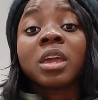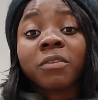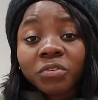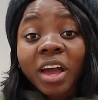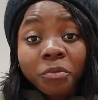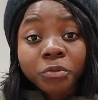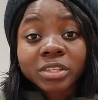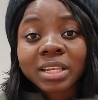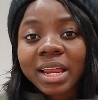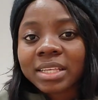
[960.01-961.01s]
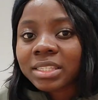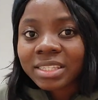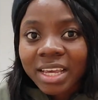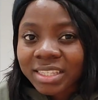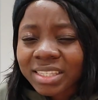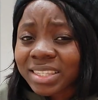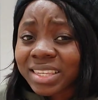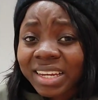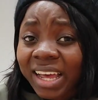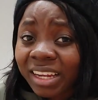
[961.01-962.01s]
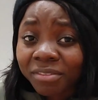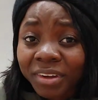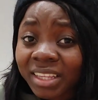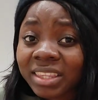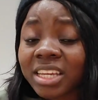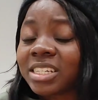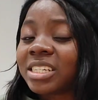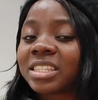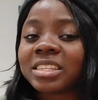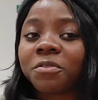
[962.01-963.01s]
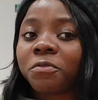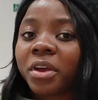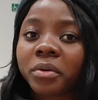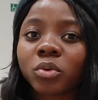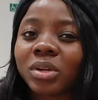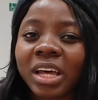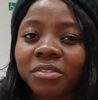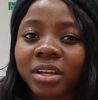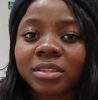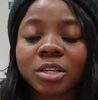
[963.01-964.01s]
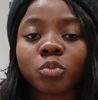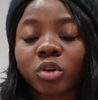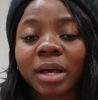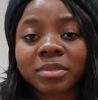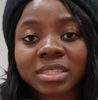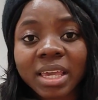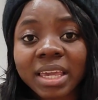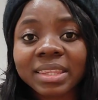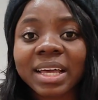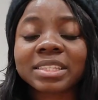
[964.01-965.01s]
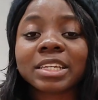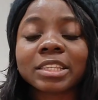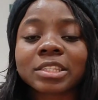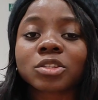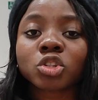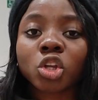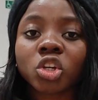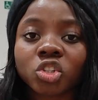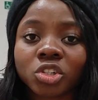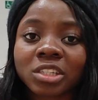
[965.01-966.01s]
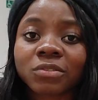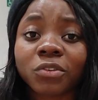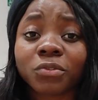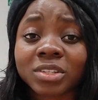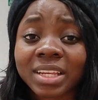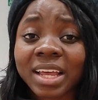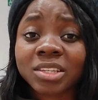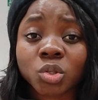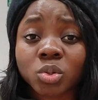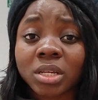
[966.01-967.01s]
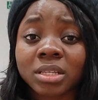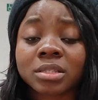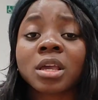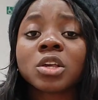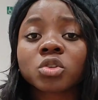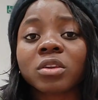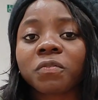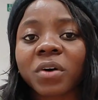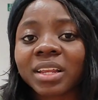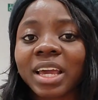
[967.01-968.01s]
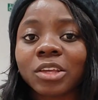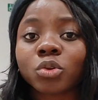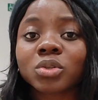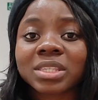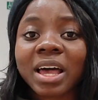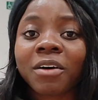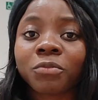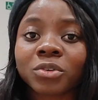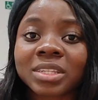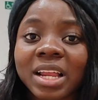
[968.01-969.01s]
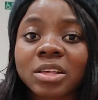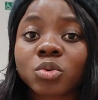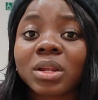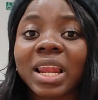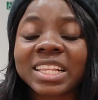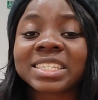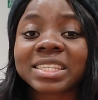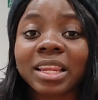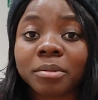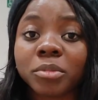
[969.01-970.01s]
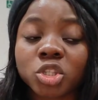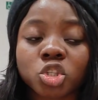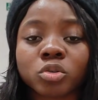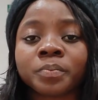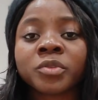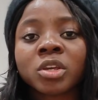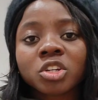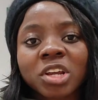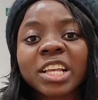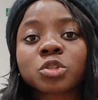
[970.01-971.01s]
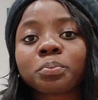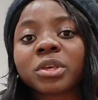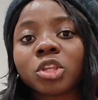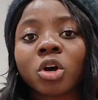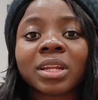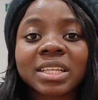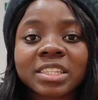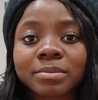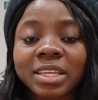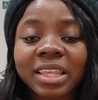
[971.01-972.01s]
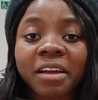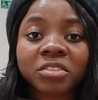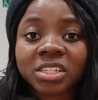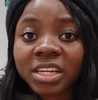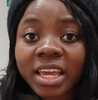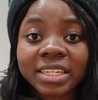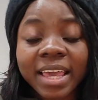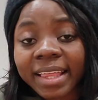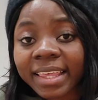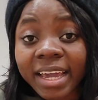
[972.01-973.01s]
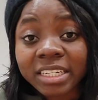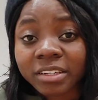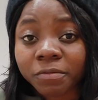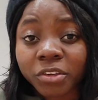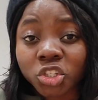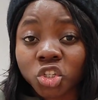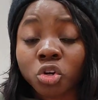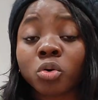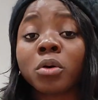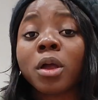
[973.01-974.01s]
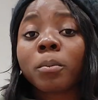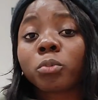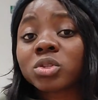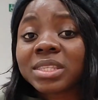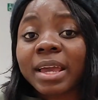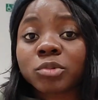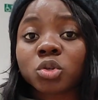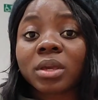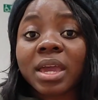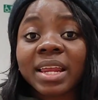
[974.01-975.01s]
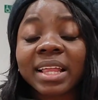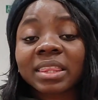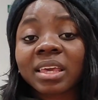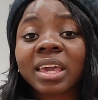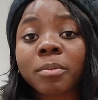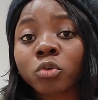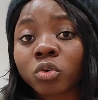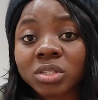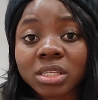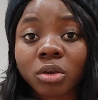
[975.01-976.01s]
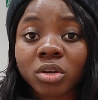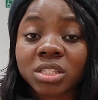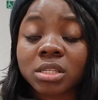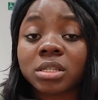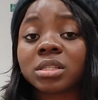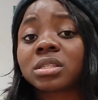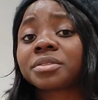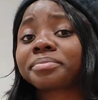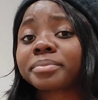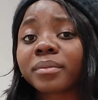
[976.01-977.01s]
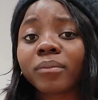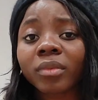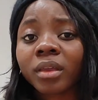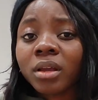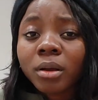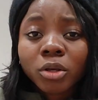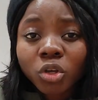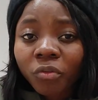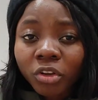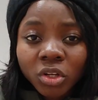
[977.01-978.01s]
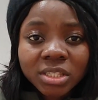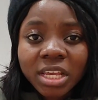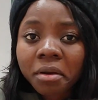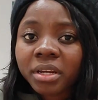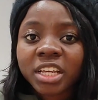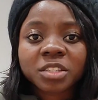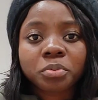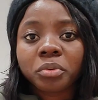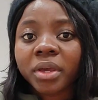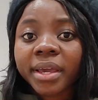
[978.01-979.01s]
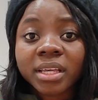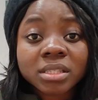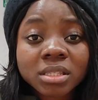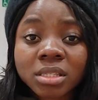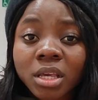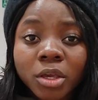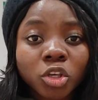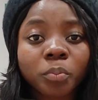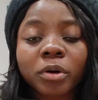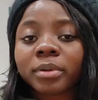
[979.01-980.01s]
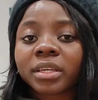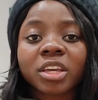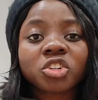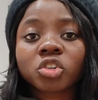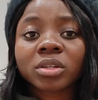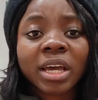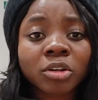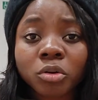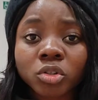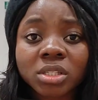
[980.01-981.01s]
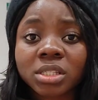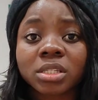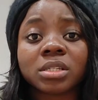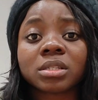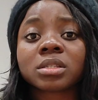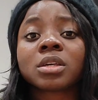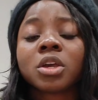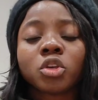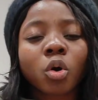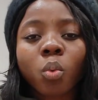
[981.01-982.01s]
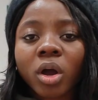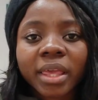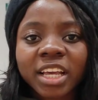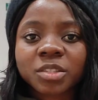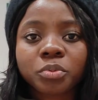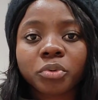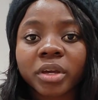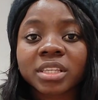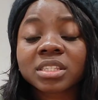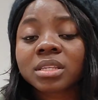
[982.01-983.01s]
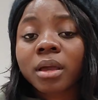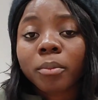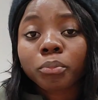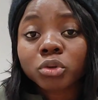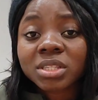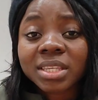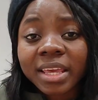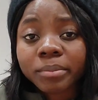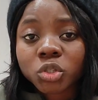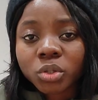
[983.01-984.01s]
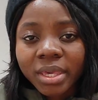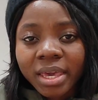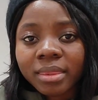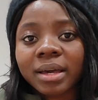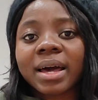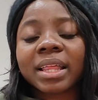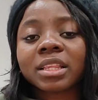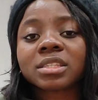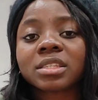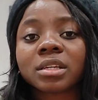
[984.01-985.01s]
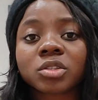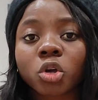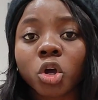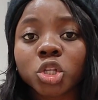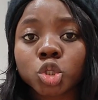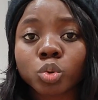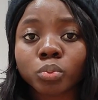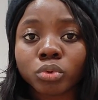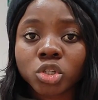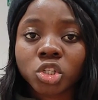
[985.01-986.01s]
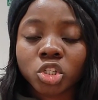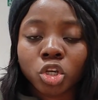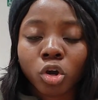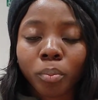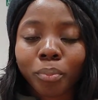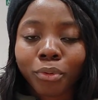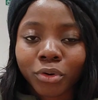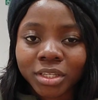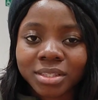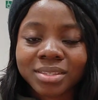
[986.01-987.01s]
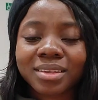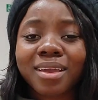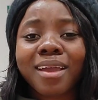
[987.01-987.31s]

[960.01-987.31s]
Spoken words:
If you have first class, yes, it is an advantage. It is a very good advantage, but I'm saying that it's not just for first class students. So the fact that you don't have first class, don't let it limit you. Try to pick the other tips that I've shared earlier in the video, put them together, take MOOC courses, your volunteering experience, your publication and all those things, your work experience, put them together. At least it's going to boost your points.